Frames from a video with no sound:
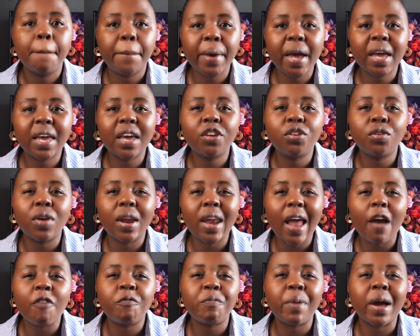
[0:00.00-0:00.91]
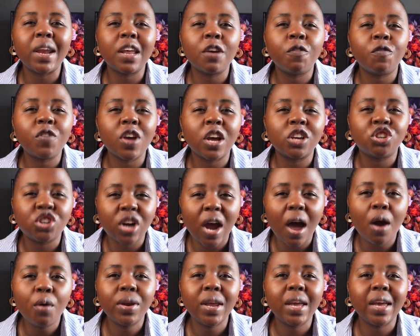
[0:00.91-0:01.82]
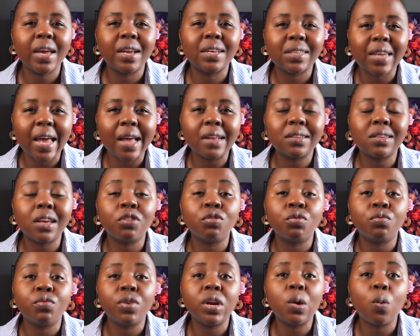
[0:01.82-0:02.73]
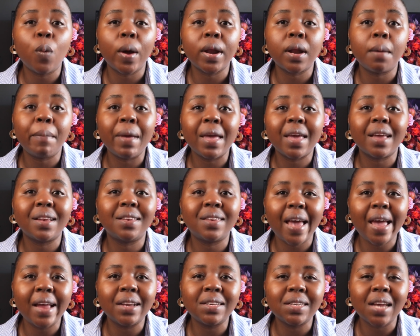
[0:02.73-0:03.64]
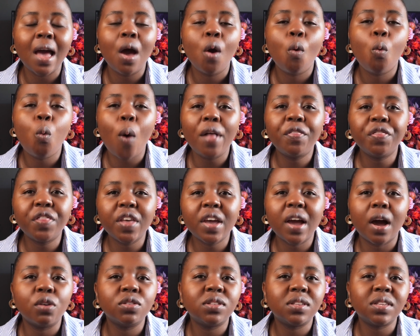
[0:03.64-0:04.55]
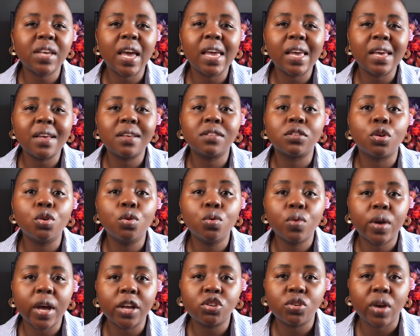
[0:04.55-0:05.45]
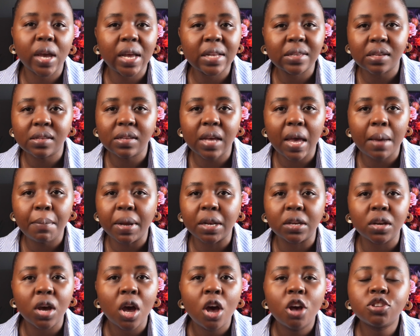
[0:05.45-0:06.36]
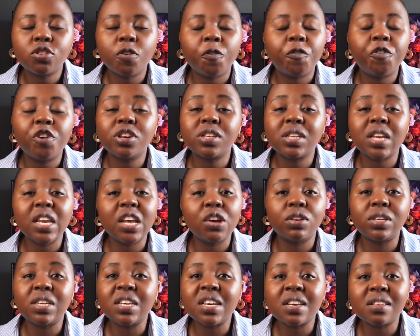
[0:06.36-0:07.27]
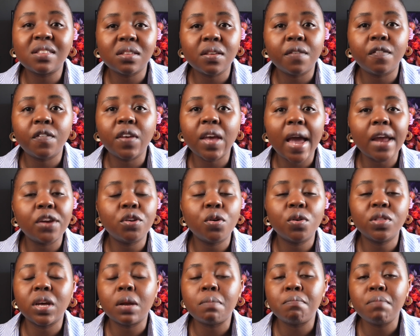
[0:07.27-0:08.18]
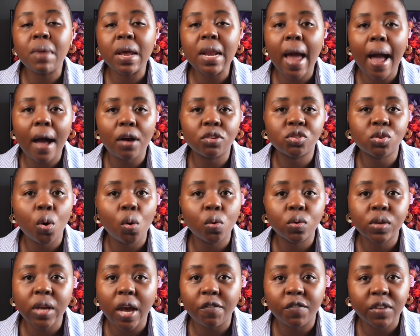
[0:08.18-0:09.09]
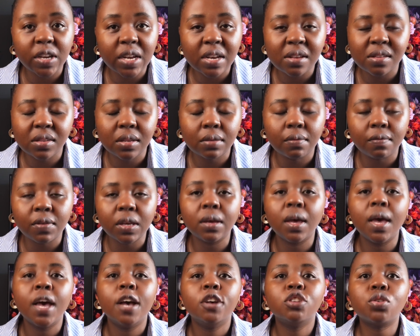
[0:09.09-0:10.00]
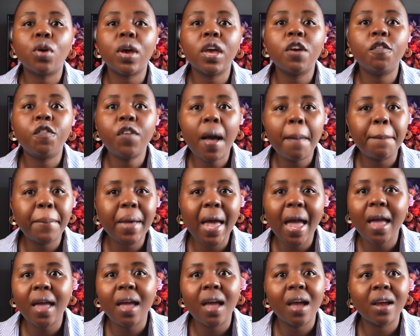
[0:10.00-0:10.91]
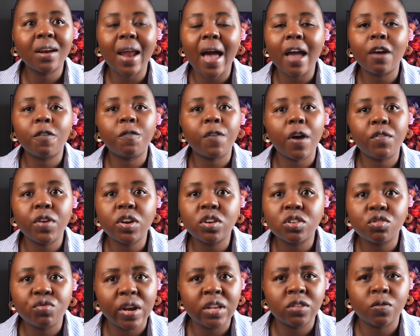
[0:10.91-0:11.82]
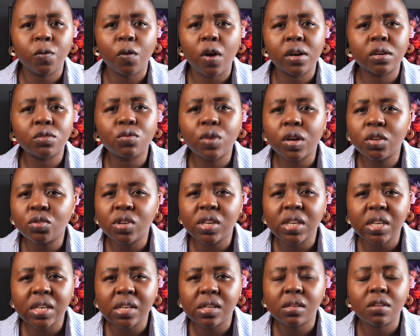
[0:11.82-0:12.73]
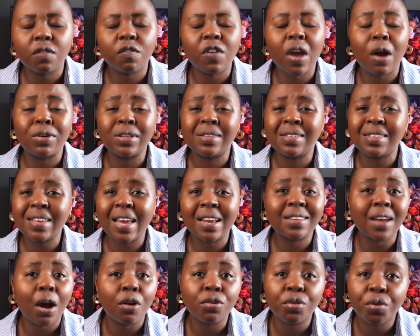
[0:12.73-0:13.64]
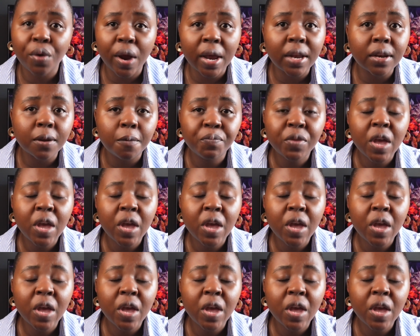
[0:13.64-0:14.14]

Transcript: back in your life. But if you're drowning in debt and you really want to make a dent, one thing I would say is look at your entertainment. So firstly, your DSTV. I know that many households have DSTV. So if you're paying like 500 rands, 400 rands on DSTV, I would say downgrade